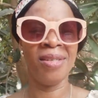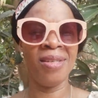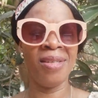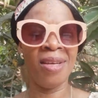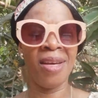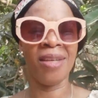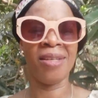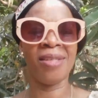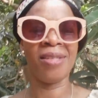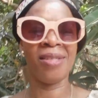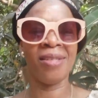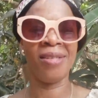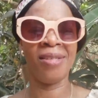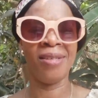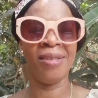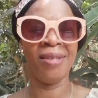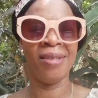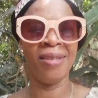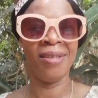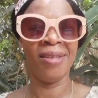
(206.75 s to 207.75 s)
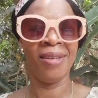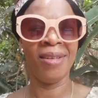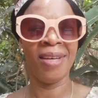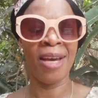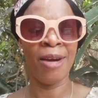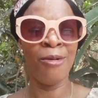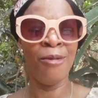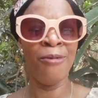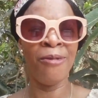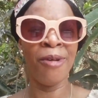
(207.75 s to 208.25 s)
Yes,
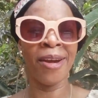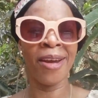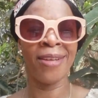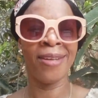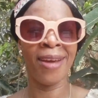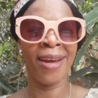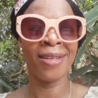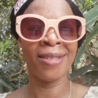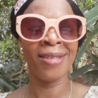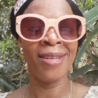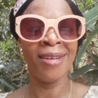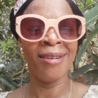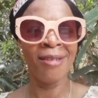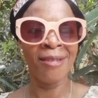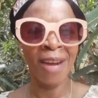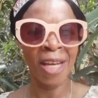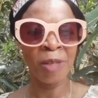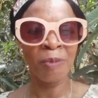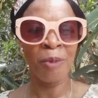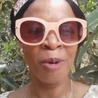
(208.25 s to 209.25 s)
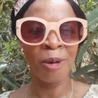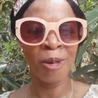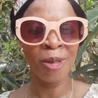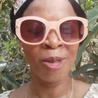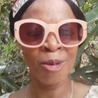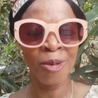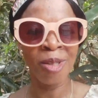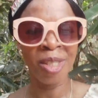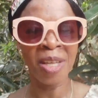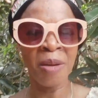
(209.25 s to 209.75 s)
I won't forget that. Response
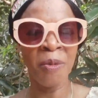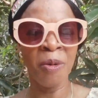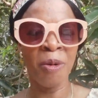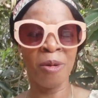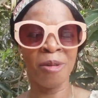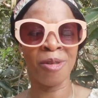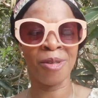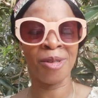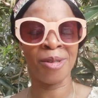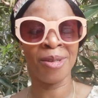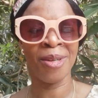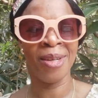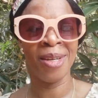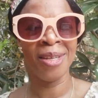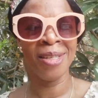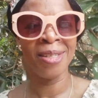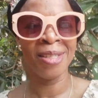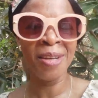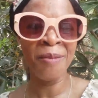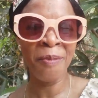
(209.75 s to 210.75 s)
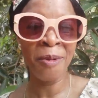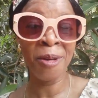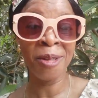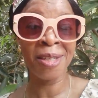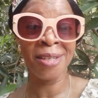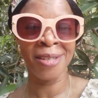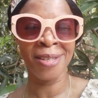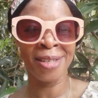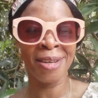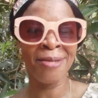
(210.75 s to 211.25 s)
to stimulus. Stimulus
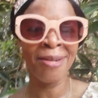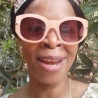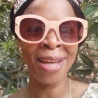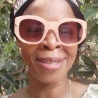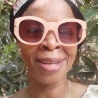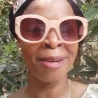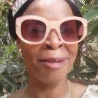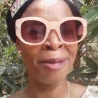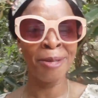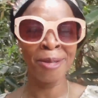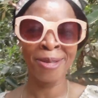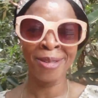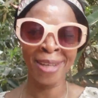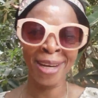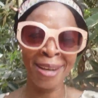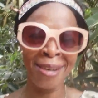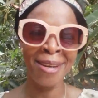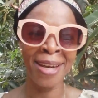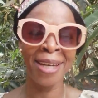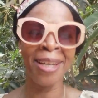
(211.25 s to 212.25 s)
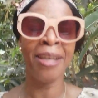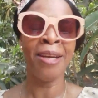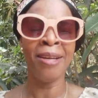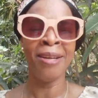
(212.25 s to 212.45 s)
is singular, as I used to tell you.